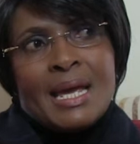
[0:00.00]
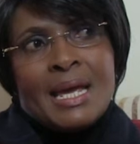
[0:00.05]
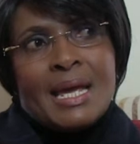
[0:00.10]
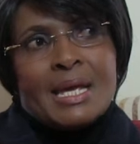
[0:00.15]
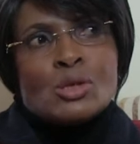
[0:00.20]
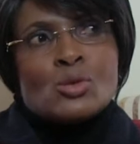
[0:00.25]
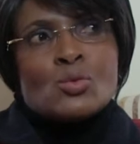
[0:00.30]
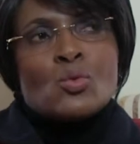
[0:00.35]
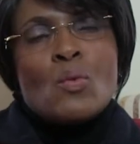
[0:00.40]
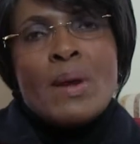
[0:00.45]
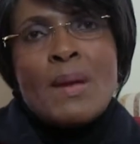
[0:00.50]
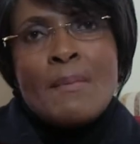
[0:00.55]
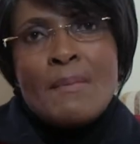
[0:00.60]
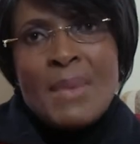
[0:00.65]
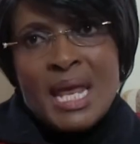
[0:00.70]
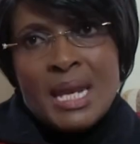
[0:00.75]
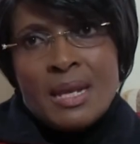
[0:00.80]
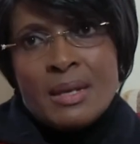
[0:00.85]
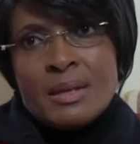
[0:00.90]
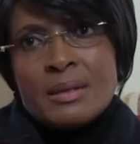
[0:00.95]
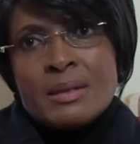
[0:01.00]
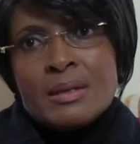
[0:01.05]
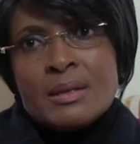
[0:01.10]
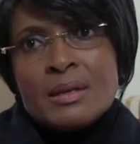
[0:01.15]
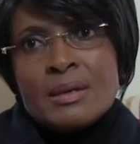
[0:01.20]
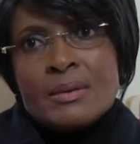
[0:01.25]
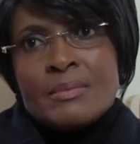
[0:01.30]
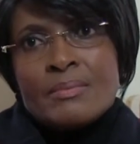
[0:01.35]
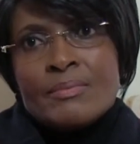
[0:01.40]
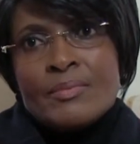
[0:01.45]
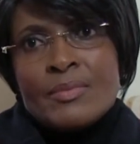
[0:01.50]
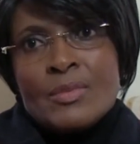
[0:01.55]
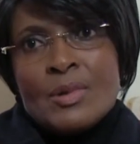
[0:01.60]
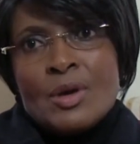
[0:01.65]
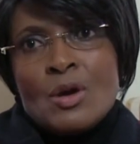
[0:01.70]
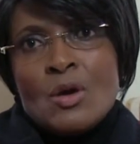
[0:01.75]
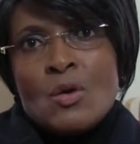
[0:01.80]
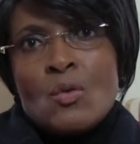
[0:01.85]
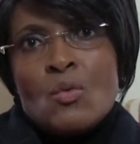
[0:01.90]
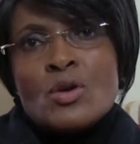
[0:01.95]
as women,
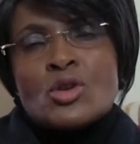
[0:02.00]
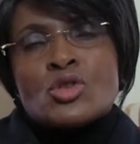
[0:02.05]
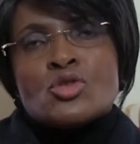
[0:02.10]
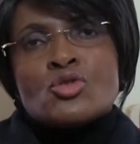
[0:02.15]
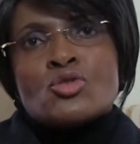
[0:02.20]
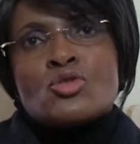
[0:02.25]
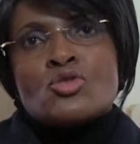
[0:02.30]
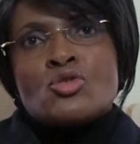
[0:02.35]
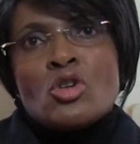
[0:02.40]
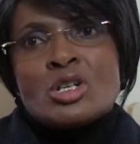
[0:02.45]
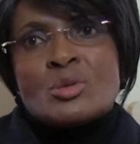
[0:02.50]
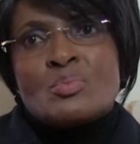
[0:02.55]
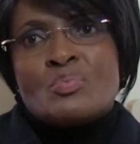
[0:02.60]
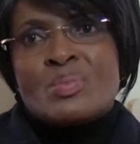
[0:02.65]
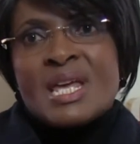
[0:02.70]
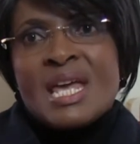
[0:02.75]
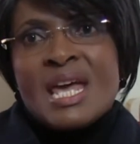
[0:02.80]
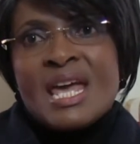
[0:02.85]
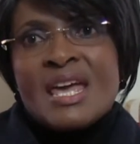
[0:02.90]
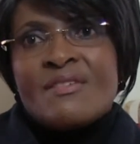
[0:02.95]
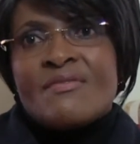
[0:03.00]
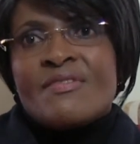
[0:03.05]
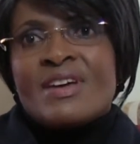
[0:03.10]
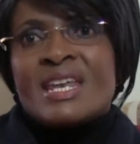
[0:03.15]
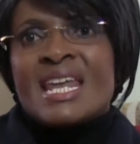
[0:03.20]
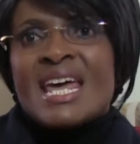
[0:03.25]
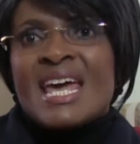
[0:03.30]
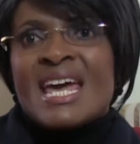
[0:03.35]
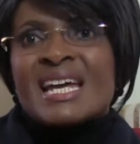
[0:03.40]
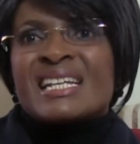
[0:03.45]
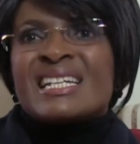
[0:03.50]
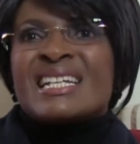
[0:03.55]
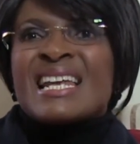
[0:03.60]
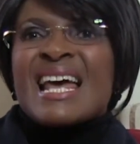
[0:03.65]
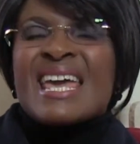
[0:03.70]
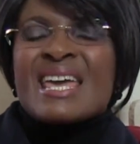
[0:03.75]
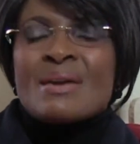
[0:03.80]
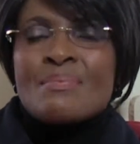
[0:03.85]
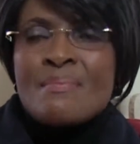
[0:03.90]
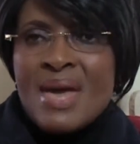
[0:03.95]
we should not behave and act
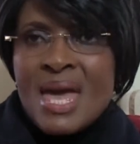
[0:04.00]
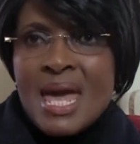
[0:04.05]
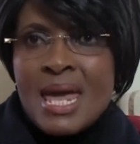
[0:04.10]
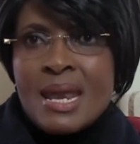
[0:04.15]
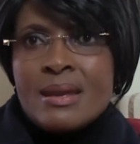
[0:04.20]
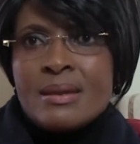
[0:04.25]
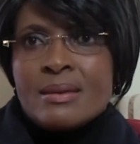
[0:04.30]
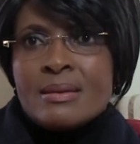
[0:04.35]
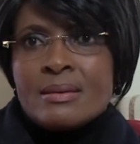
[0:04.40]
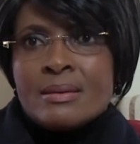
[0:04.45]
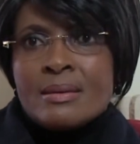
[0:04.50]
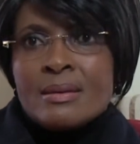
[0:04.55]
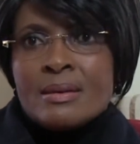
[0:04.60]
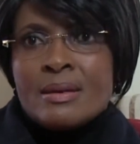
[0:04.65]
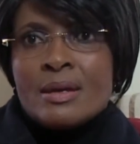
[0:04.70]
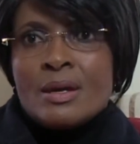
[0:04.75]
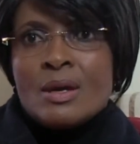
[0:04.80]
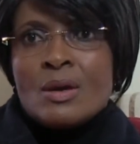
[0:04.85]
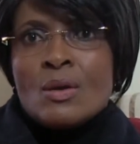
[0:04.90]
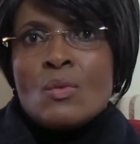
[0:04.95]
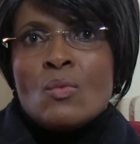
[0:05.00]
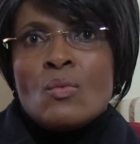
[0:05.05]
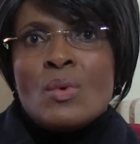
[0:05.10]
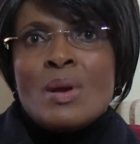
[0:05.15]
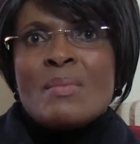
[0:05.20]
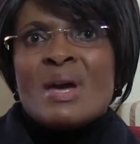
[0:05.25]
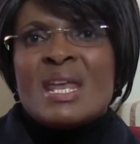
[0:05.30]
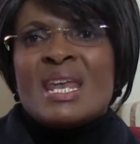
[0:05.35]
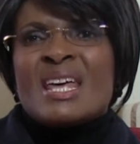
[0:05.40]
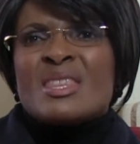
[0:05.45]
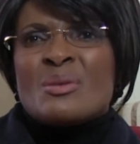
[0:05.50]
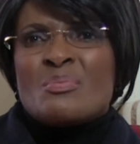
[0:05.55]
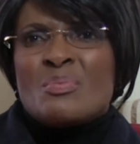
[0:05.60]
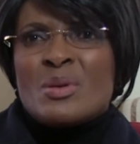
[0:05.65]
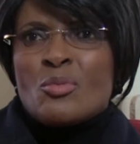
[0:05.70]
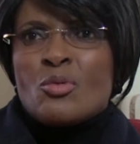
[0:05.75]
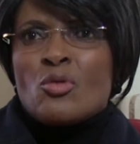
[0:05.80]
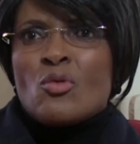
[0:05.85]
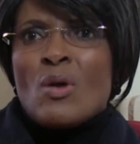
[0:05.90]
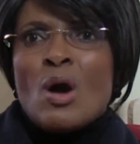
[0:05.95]
like men. Women are the
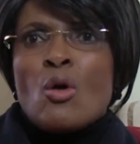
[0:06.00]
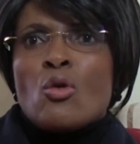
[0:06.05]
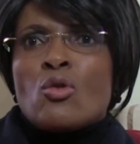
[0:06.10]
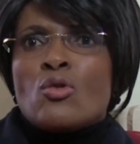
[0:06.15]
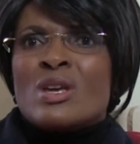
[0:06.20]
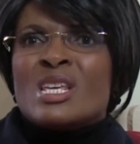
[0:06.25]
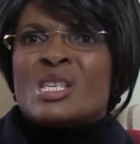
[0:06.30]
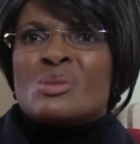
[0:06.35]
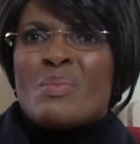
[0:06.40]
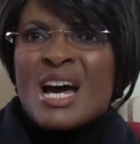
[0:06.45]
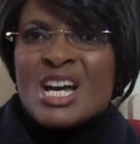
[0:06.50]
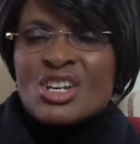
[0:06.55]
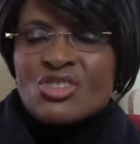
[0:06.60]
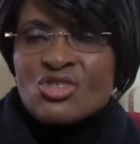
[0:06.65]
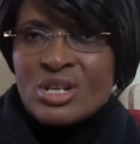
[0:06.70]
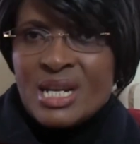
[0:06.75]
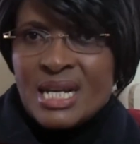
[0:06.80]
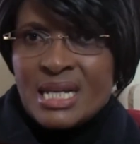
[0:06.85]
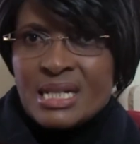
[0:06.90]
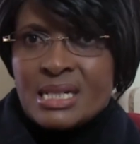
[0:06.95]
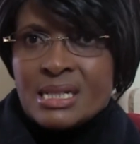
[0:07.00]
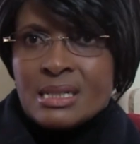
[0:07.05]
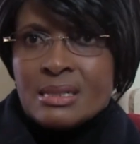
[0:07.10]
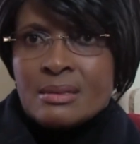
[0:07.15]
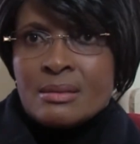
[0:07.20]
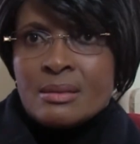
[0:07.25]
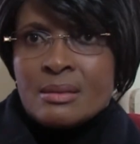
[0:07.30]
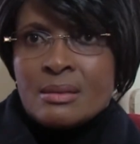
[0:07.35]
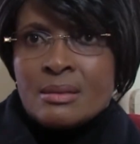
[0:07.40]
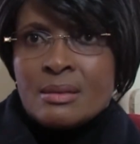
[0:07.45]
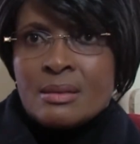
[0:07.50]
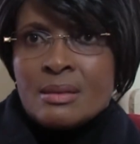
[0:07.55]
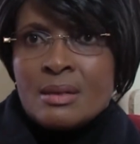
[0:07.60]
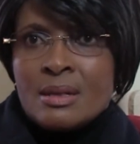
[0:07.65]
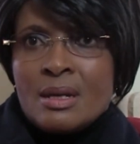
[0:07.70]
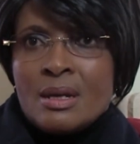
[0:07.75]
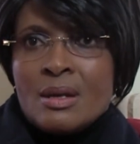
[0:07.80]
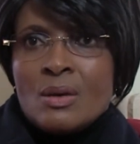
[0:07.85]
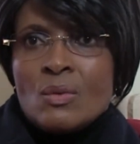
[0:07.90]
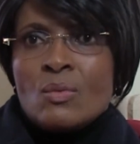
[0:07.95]
people who are always passionate.
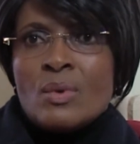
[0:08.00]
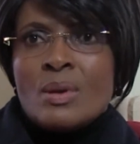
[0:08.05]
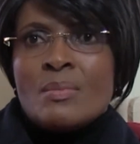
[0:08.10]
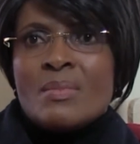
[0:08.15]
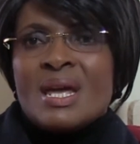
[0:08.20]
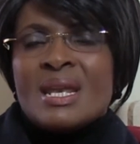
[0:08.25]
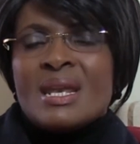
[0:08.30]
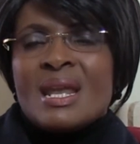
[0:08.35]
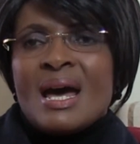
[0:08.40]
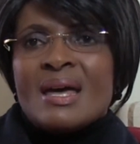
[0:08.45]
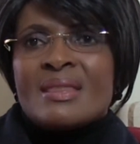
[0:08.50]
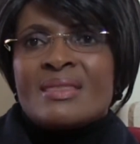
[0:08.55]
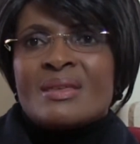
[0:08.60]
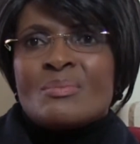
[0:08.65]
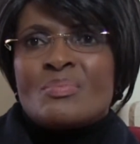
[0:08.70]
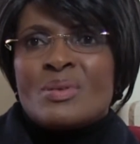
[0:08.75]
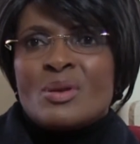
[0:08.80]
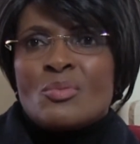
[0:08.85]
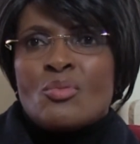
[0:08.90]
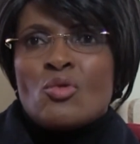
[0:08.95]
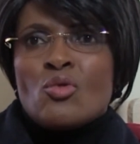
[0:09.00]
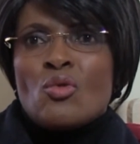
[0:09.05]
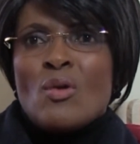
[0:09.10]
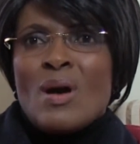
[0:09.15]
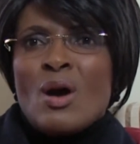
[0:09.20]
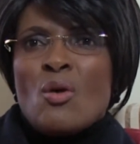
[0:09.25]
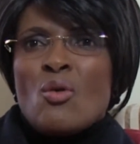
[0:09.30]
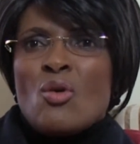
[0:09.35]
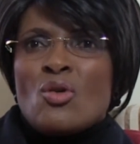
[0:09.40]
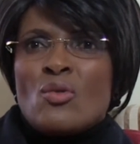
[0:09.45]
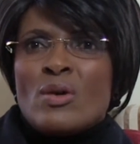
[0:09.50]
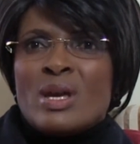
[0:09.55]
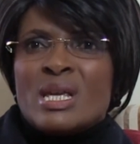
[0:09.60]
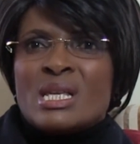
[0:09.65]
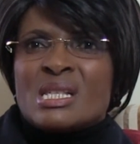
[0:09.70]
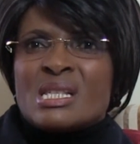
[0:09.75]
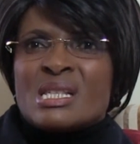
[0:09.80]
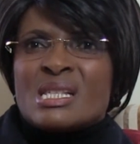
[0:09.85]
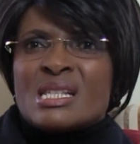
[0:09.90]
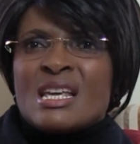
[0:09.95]
Women are the people who are
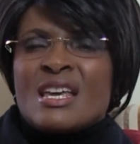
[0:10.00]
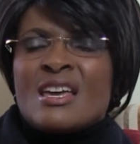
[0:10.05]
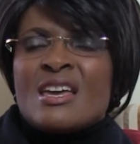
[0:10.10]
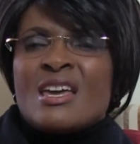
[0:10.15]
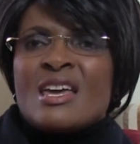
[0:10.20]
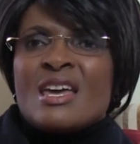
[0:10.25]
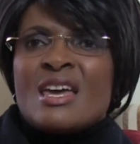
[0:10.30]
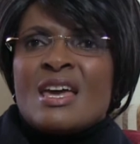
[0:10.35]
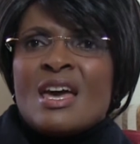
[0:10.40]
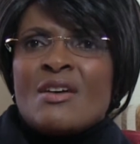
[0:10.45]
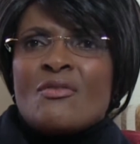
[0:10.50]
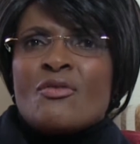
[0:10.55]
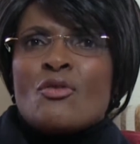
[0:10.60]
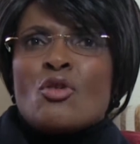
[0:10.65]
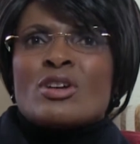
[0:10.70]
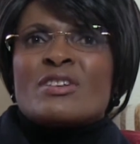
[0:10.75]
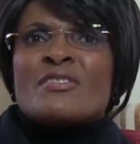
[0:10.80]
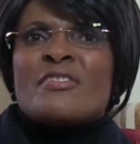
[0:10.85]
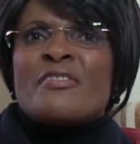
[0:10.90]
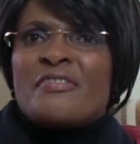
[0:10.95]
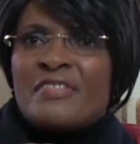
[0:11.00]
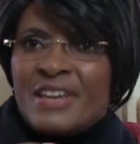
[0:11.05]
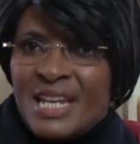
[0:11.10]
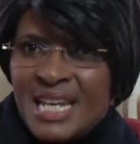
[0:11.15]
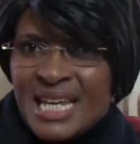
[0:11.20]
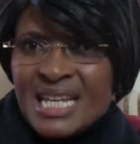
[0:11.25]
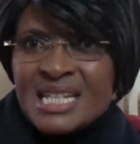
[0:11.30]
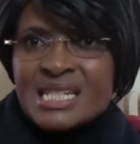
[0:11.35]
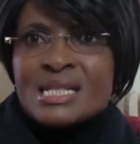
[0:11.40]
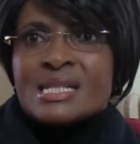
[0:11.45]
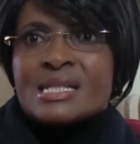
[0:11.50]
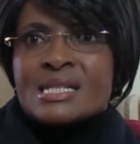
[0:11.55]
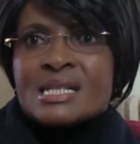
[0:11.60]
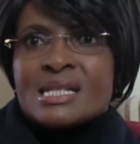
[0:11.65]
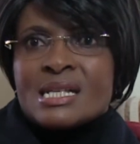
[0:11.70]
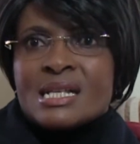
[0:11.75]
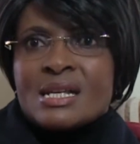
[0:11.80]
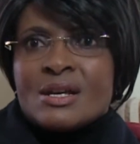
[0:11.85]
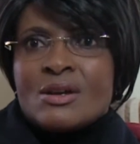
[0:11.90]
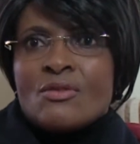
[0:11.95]
always have got
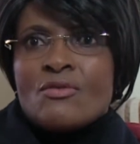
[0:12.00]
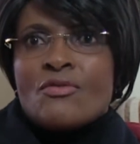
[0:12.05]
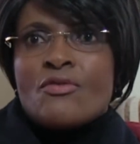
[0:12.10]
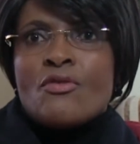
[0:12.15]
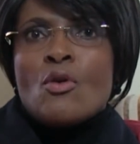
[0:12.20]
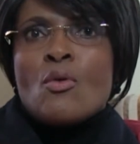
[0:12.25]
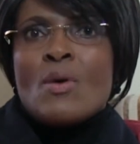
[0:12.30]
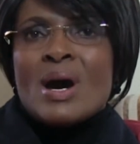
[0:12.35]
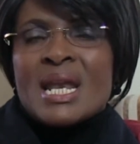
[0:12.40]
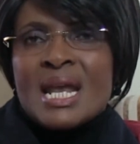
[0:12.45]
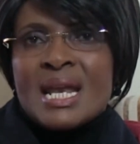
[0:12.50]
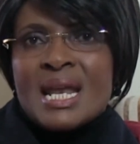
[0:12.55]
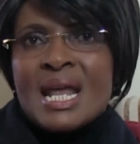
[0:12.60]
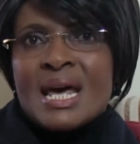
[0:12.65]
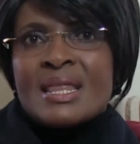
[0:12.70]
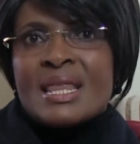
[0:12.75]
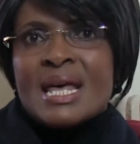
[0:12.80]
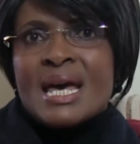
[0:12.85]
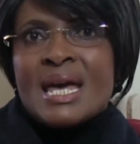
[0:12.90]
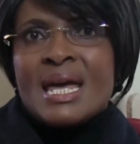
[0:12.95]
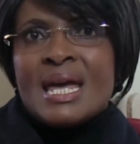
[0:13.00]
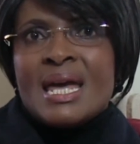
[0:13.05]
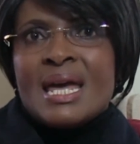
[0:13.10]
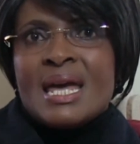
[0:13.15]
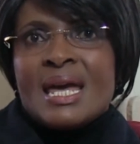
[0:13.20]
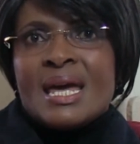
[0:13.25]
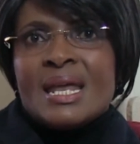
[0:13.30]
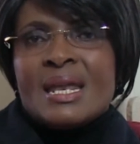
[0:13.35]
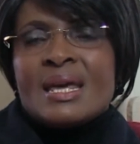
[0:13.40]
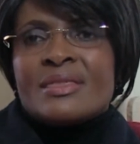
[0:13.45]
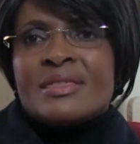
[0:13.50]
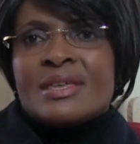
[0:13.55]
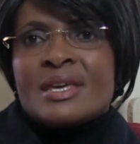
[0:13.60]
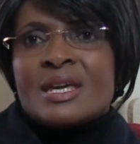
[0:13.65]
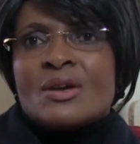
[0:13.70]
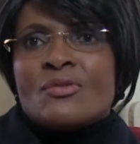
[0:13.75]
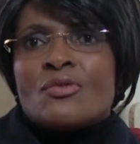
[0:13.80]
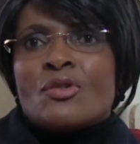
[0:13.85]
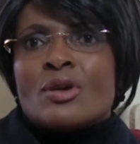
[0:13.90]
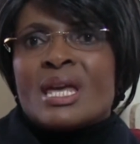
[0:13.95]
feelings for one another. And I
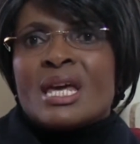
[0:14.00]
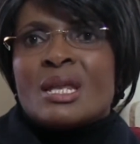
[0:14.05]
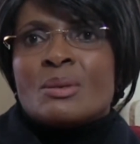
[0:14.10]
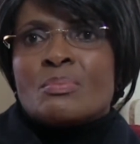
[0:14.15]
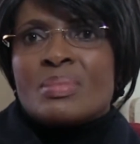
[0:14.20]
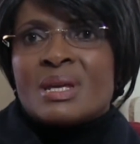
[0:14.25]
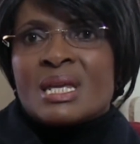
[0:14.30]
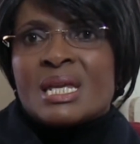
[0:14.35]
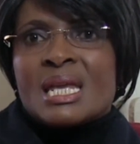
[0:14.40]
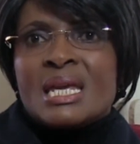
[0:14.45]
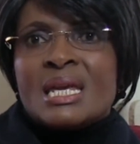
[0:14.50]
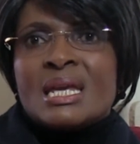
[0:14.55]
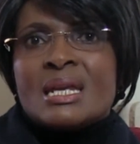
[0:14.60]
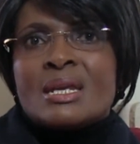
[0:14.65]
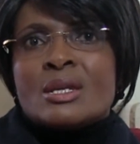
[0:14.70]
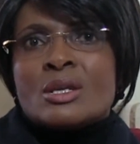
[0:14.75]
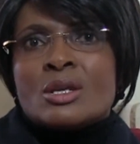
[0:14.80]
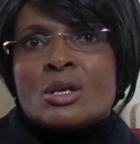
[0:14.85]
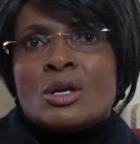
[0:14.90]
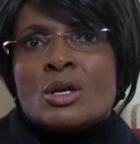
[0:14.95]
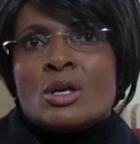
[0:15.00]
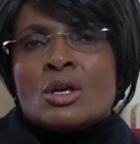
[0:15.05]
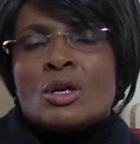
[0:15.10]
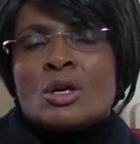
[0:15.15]
think if we can begin